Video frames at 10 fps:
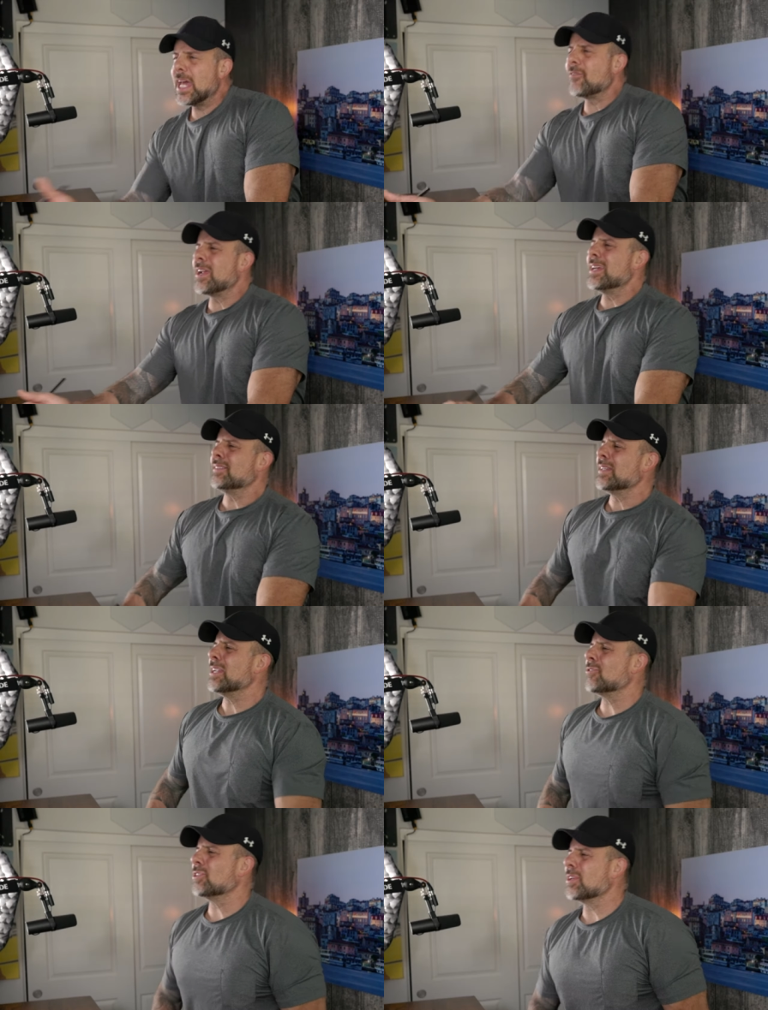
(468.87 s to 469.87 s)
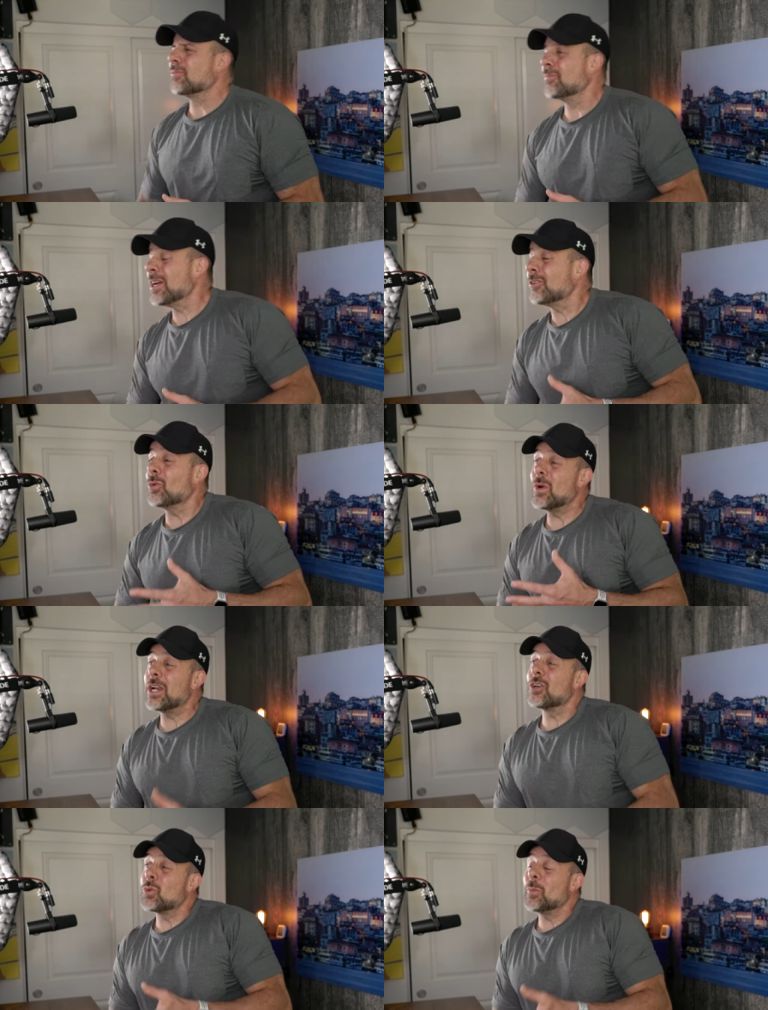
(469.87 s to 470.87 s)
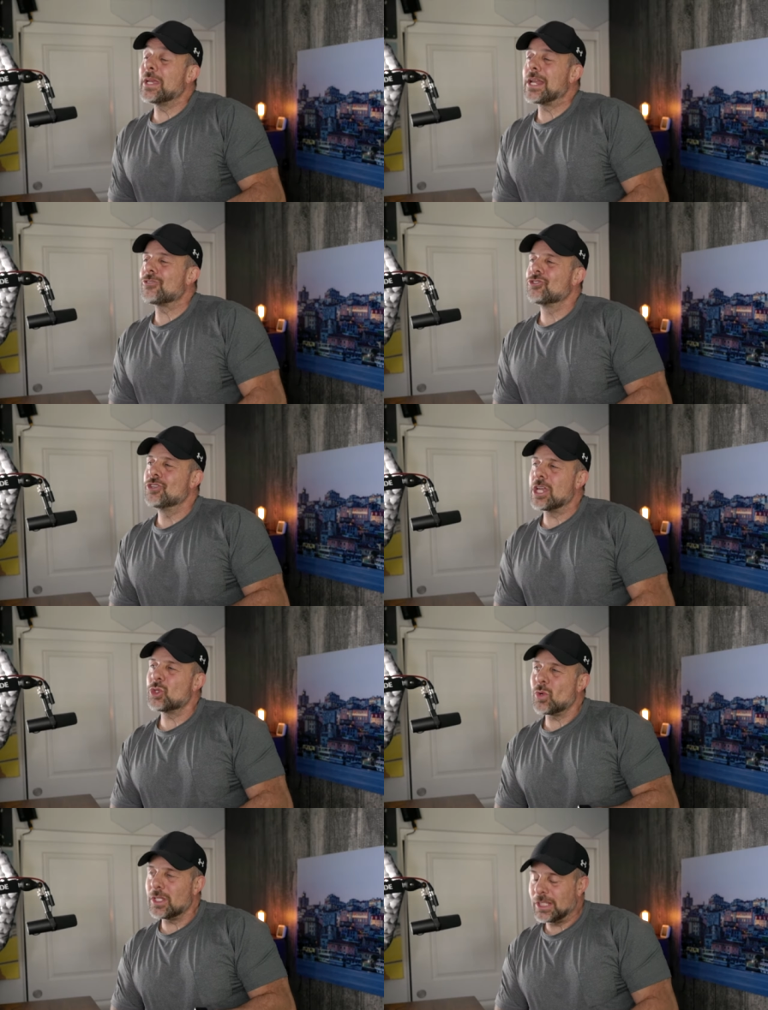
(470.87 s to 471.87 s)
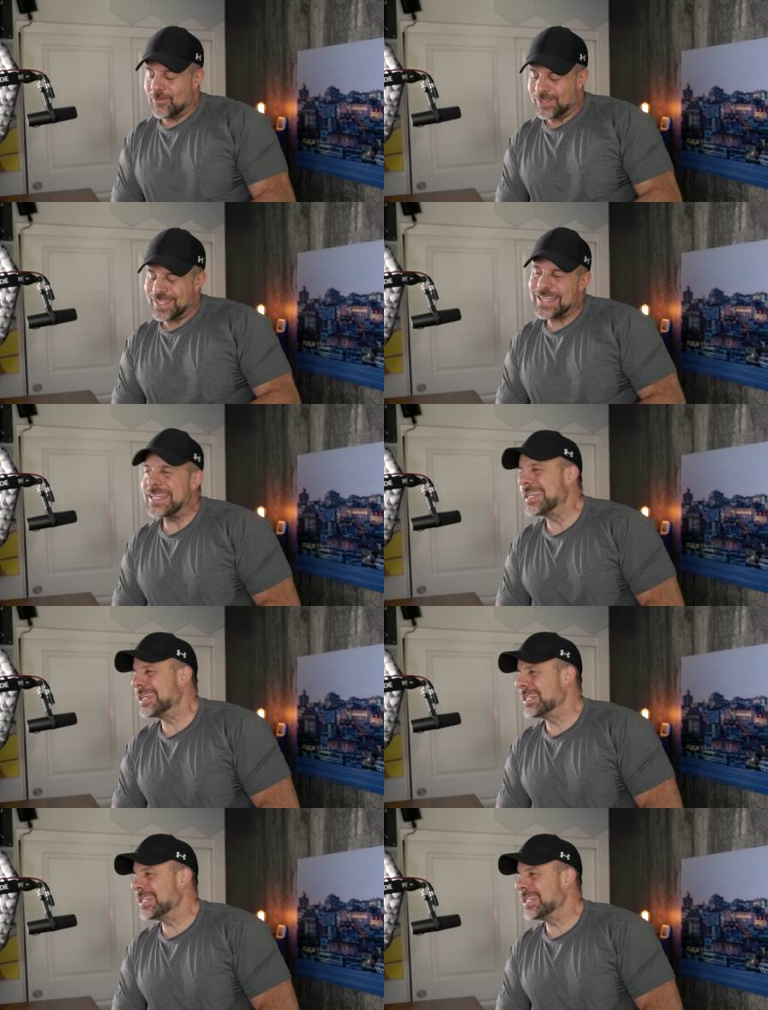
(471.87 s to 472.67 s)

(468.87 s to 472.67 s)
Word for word: Anyway, it's an interesting field. The winners will be announced January 11th in